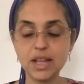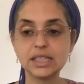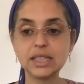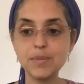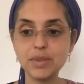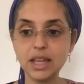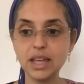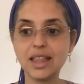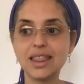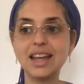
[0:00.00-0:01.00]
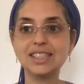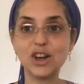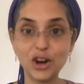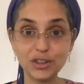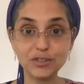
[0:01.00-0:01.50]
something that is
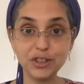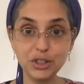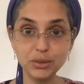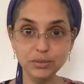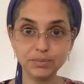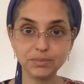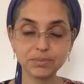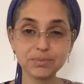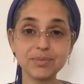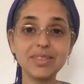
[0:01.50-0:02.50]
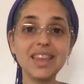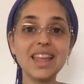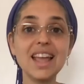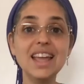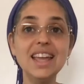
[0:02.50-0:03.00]
hard for you
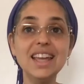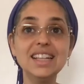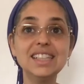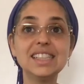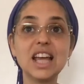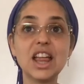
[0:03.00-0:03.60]
is